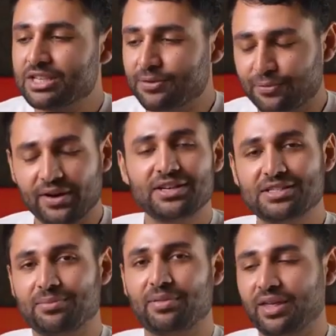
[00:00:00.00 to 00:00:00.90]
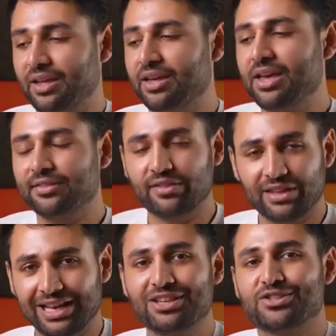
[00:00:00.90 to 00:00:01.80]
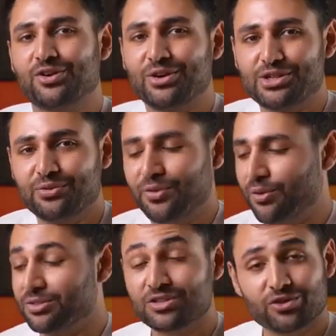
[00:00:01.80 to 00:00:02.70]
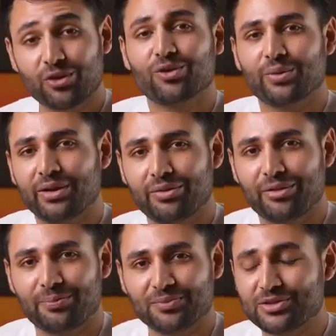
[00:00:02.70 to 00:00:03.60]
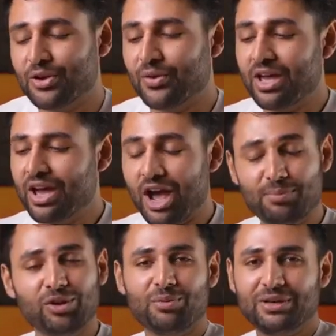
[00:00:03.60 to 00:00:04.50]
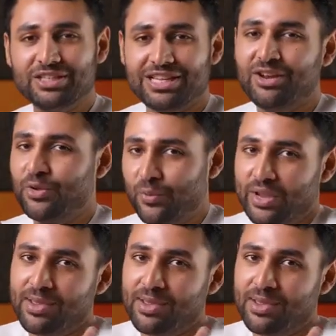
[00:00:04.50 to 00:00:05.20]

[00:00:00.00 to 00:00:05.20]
to find something that the last generation of phones struggled with. So, I pulled up a Nintendo Wii